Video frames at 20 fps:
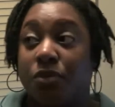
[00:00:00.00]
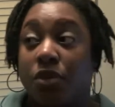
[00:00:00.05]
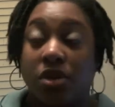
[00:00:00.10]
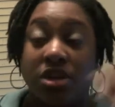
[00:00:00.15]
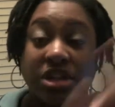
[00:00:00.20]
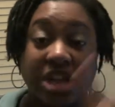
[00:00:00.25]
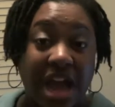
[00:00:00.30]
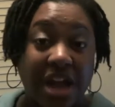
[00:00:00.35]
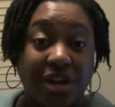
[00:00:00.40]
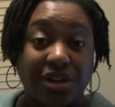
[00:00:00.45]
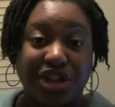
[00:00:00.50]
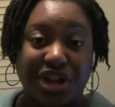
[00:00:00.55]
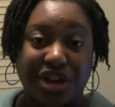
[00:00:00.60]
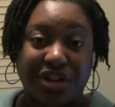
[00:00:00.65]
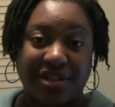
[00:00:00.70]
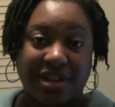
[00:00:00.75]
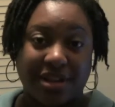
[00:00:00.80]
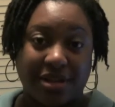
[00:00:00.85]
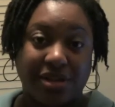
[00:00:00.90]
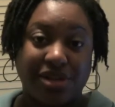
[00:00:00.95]
which I'll
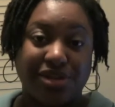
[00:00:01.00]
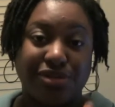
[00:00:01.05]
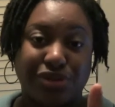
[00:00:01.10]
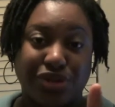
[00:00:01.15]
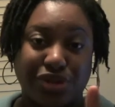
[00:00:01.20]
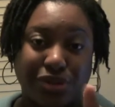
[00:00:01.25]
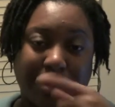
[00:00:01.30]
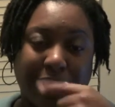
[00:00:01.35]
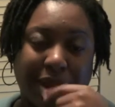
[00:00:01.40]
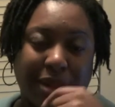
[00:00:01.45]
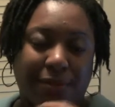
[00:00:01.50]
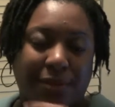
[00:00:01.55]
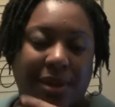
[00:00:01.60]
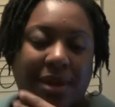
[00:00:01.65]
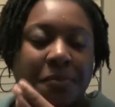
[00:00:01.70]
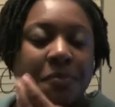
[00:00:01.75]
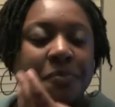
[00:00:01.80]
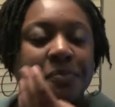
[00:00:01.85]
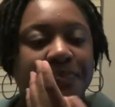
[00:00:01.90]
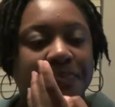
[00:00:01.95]
share that list with you by the
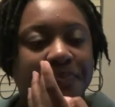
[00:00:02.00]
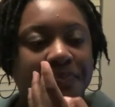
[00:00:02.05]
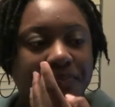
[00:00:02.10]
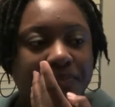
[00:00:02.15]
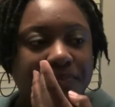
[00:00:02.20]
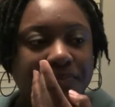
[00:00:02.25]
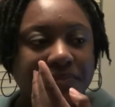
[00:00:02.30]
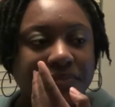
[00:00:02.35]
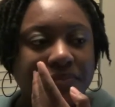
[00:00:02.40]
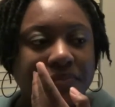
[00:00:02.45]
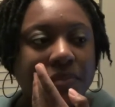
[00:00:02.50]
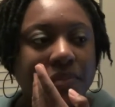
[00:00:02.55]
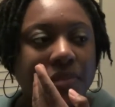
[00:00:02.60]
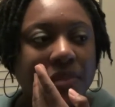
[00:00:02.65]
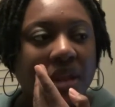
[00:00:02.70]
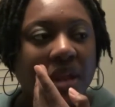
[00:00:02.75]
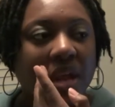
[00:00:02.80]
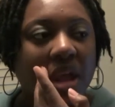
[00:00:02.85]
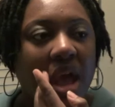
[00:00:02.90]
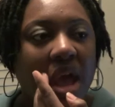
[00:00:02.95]
way.
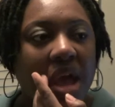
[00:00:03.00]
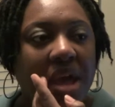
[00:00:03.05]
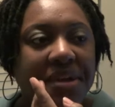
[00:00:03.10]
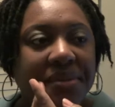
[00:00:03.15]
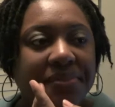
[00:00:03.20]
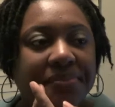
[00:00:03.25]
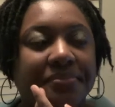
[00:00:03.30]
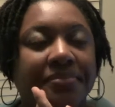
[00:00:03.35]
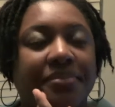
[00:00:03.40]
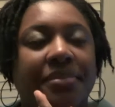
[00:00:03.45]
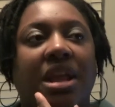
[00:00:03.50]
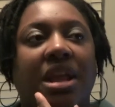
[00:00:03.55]
Um,